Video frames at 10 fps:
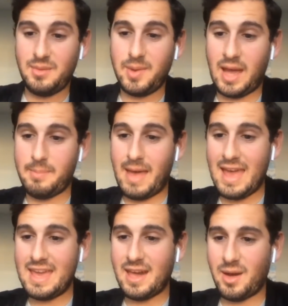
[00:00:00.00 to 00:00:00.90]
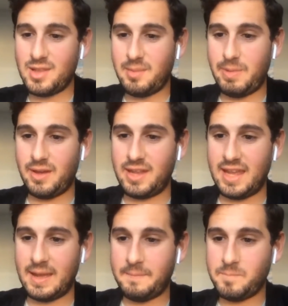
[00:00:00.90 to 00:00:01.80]
We got Mexico in the
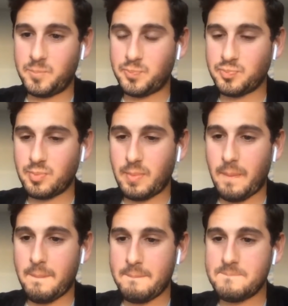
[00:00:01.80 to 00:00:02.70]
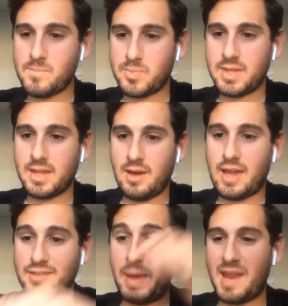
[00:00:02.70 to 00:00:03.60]
building.
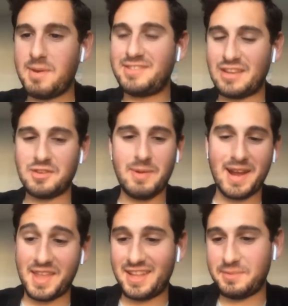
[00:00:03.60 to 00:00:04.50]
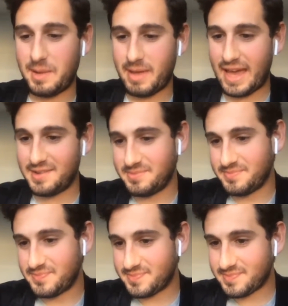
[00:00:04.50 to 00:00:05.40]
Okay, it's Panama, Central America. That's my bad.
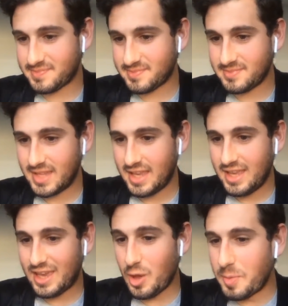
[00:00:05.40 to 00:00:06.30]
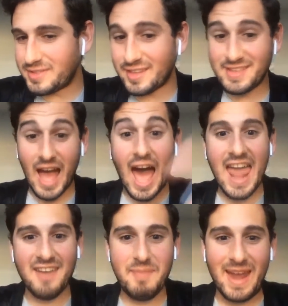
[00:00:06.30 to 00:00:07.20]
Gilbert does not
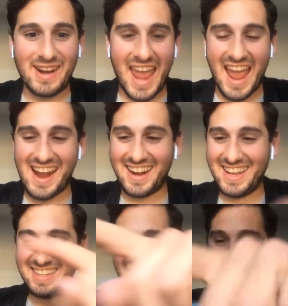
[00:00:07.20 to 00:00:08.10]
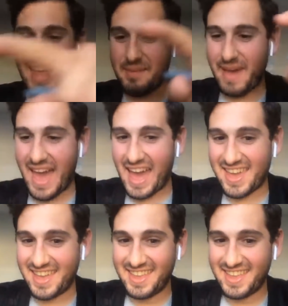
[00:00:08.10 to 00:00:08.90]
have better hair. Take that back.